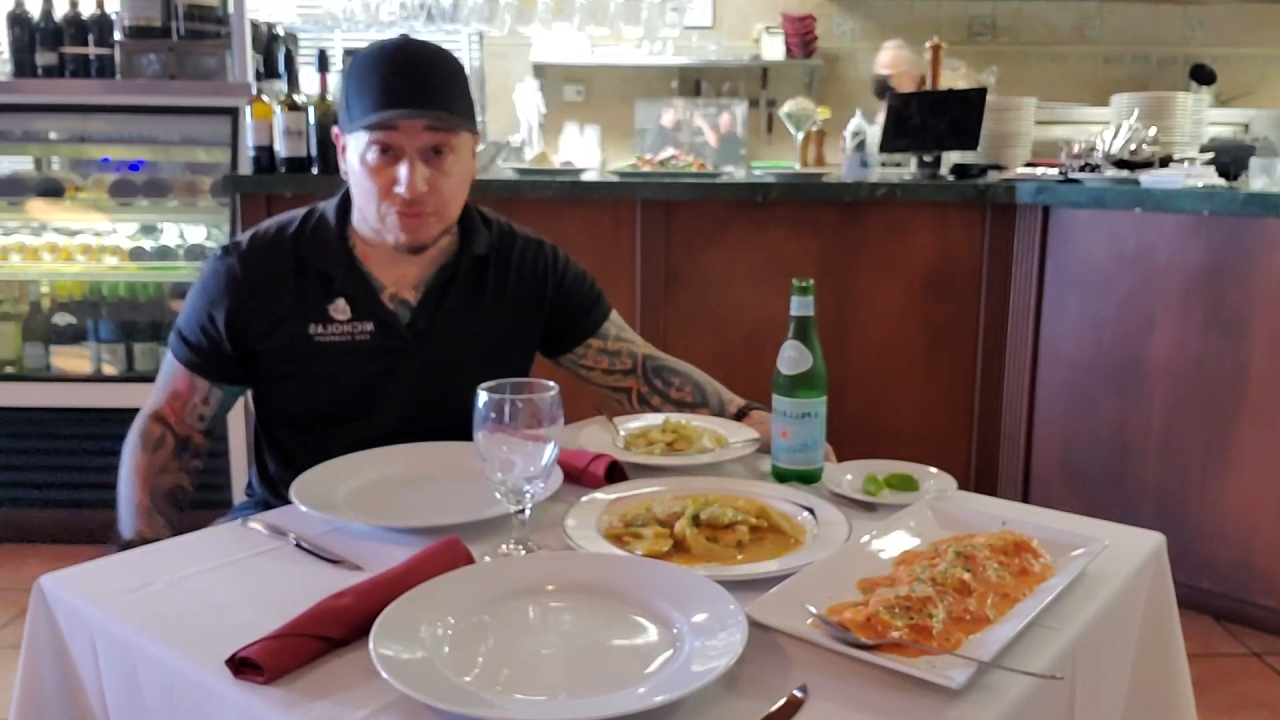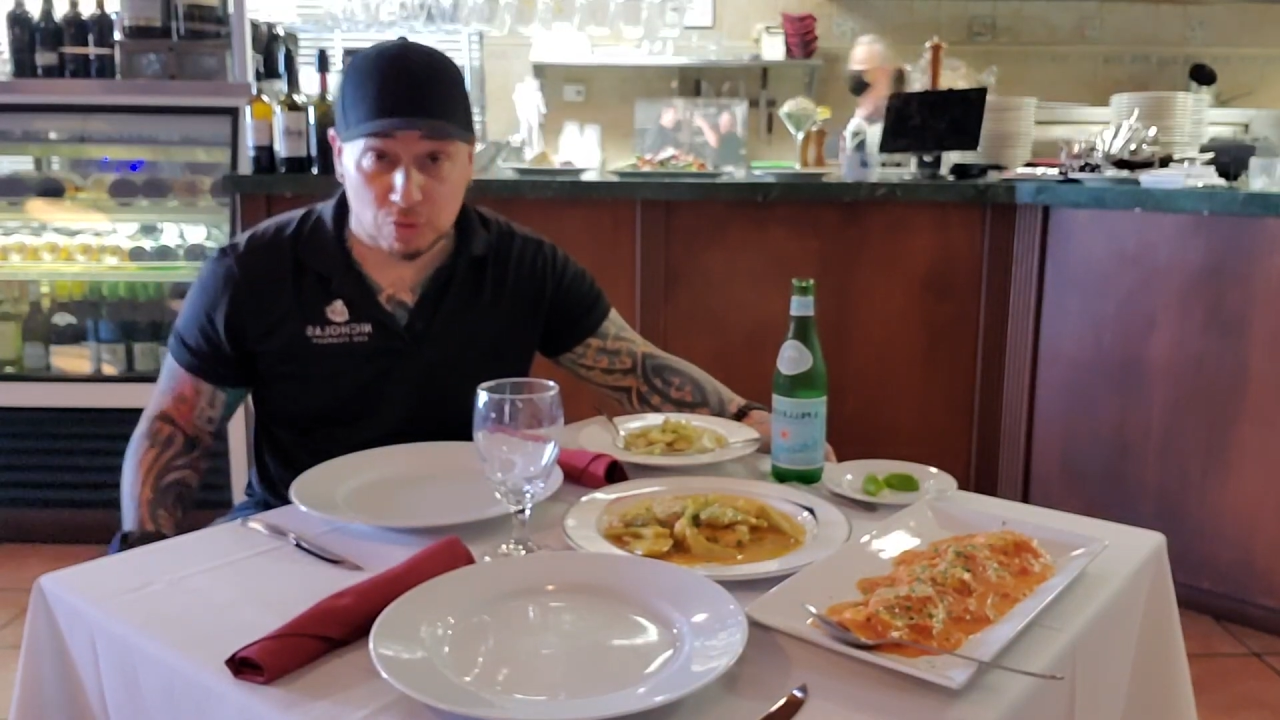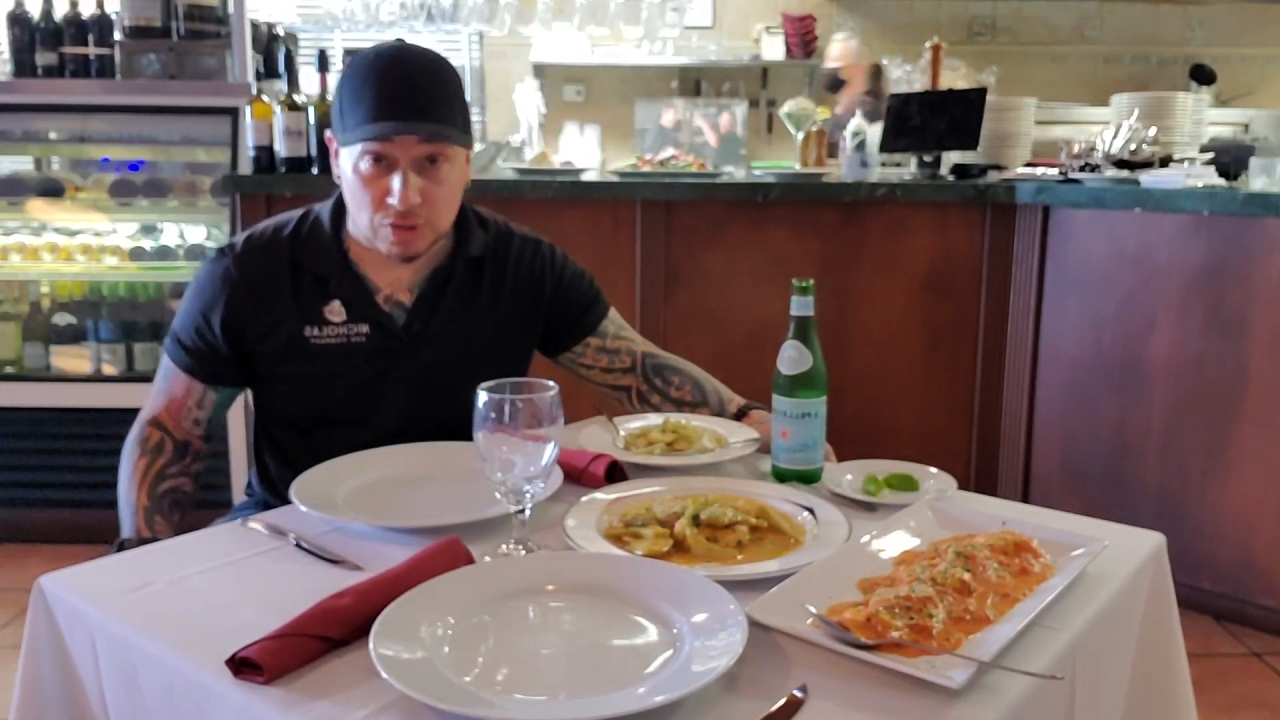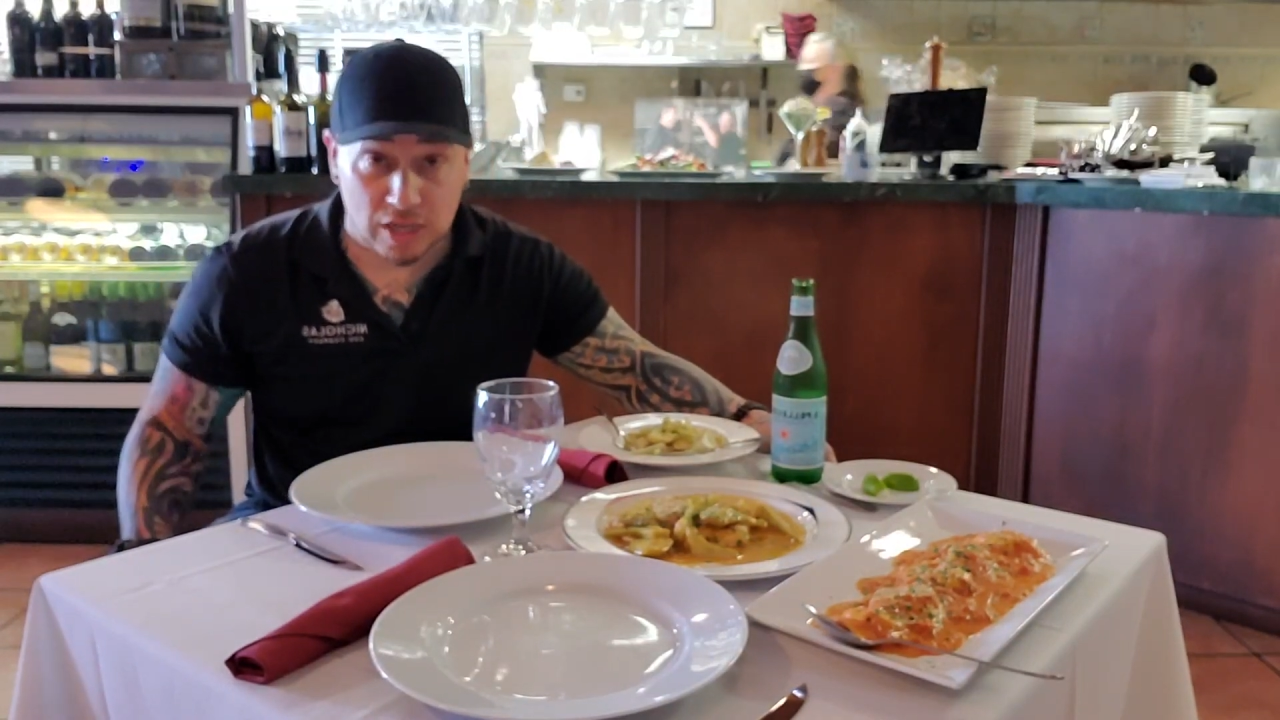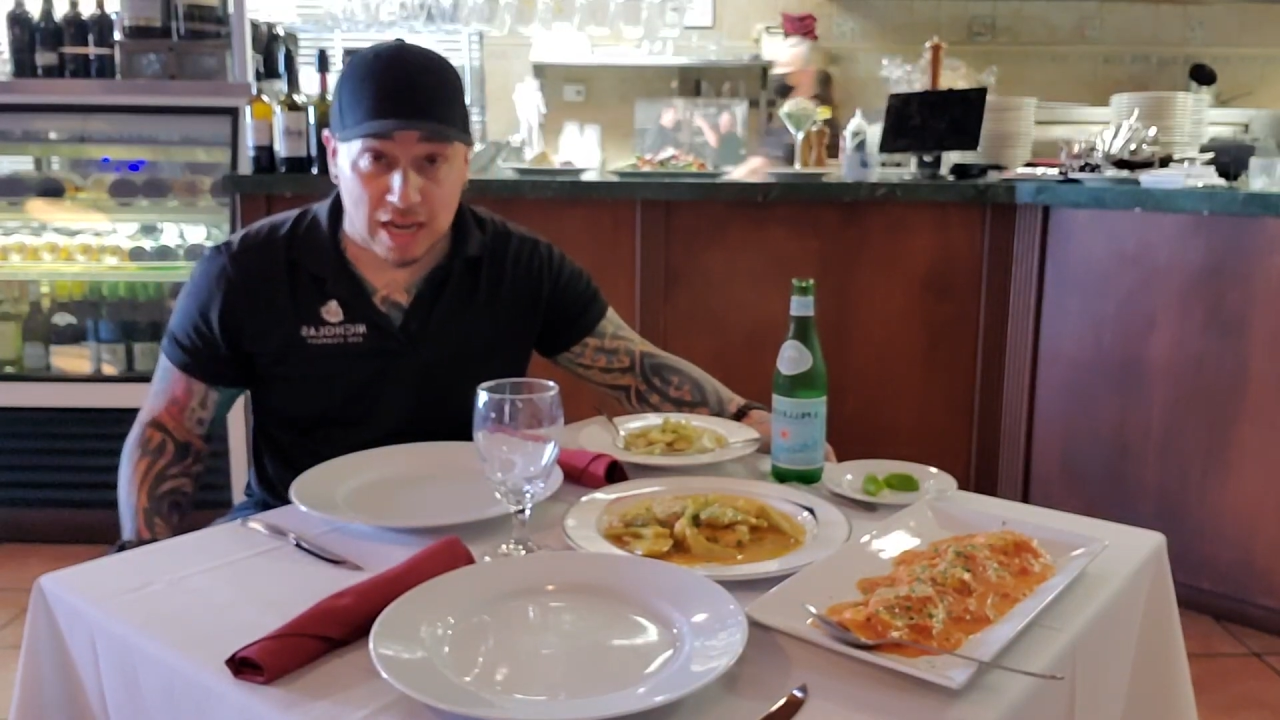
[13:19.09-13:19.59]

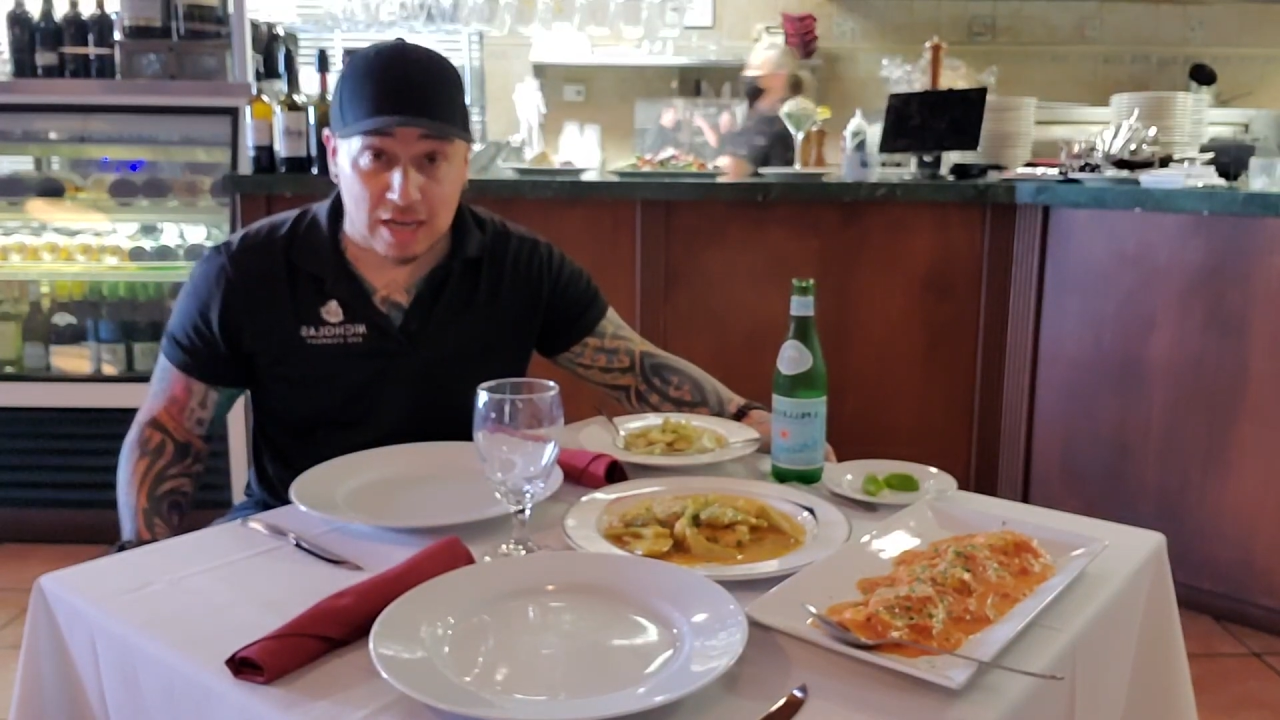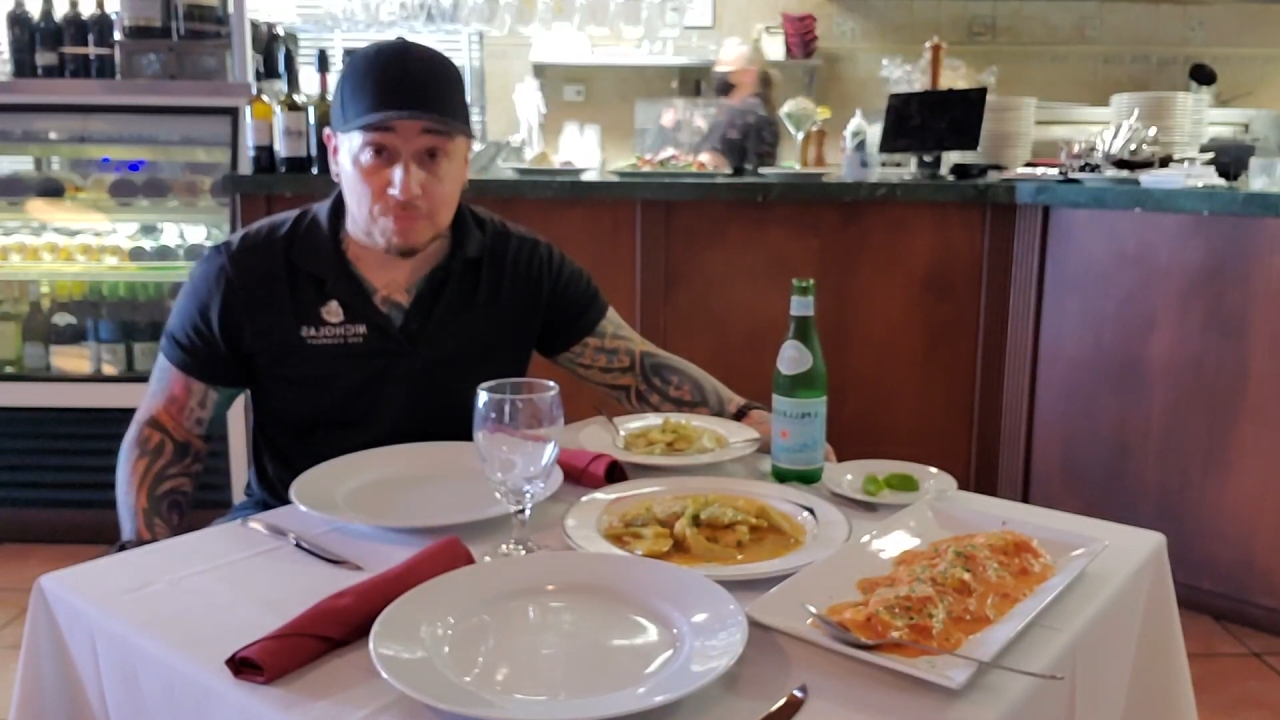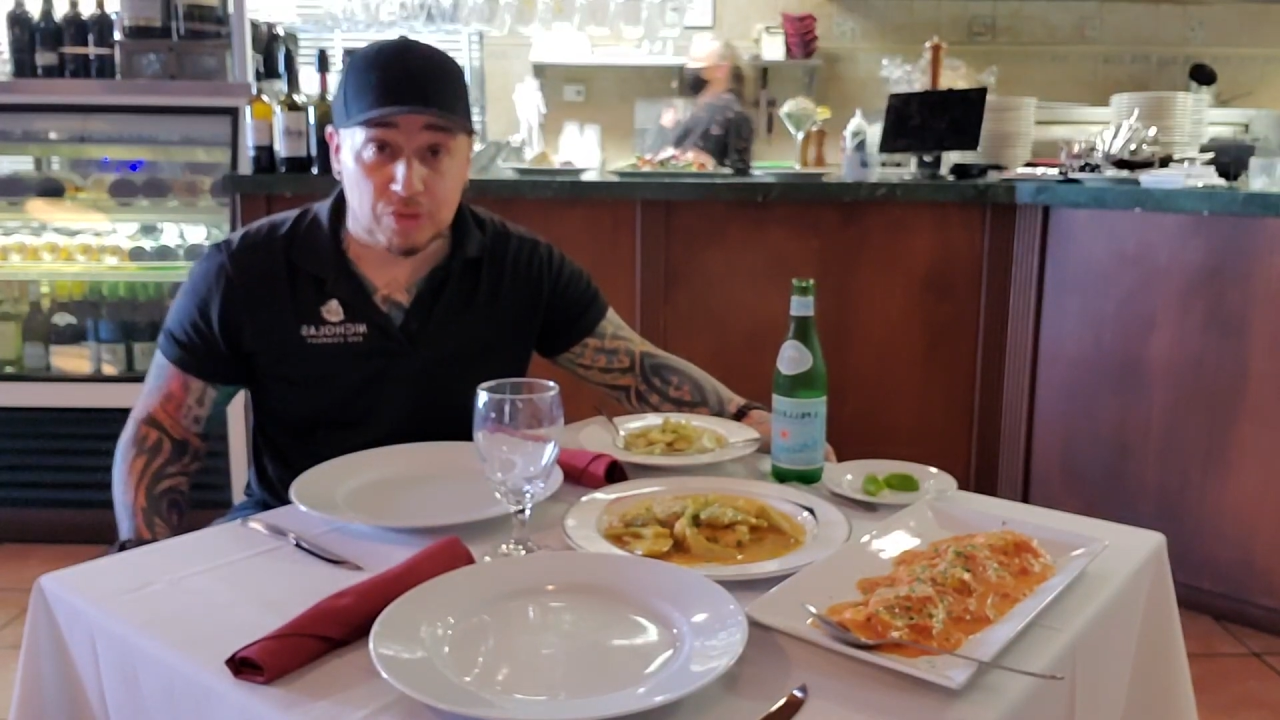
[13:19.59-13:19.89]
food today